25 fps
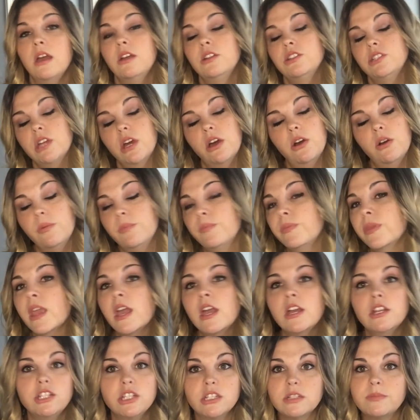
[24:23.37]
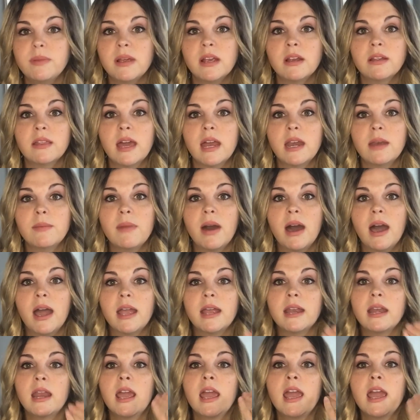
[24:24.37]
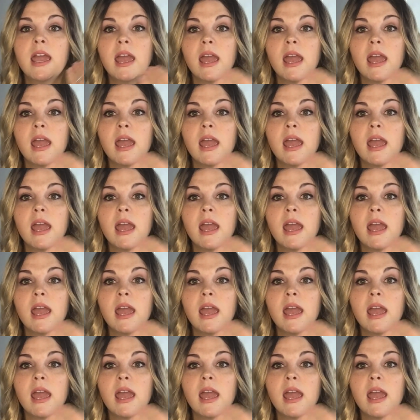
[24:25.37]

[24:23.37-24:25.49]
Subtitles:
So just bear that in mind.